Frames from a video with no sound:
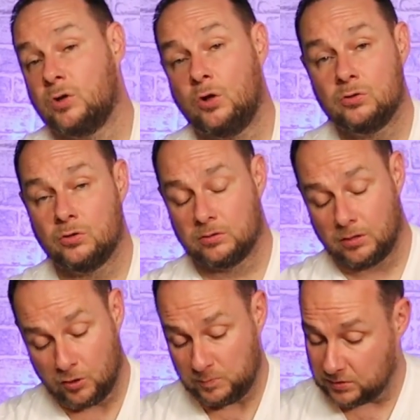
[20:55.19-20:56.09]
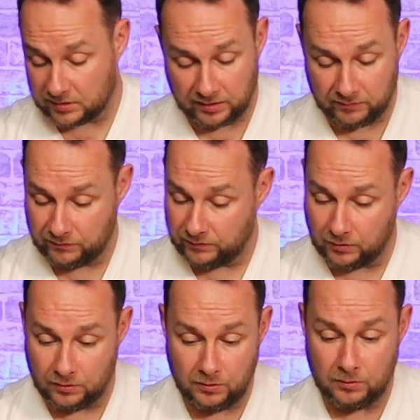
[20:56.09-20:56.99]
All good, all positive,
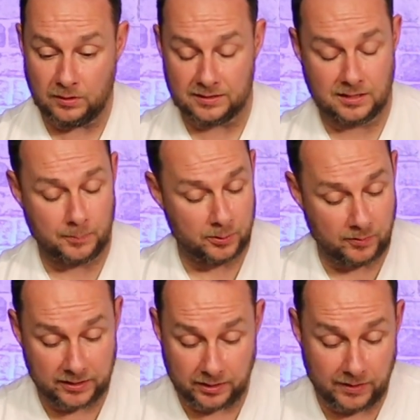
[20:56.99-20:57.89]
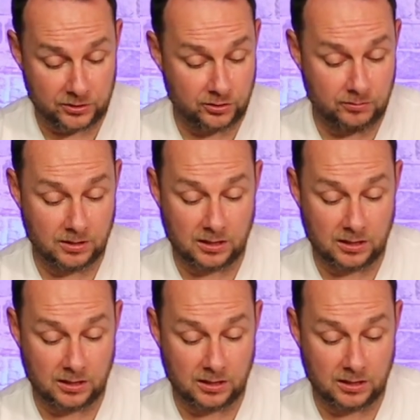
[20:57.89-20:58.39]
all a step in the right direction,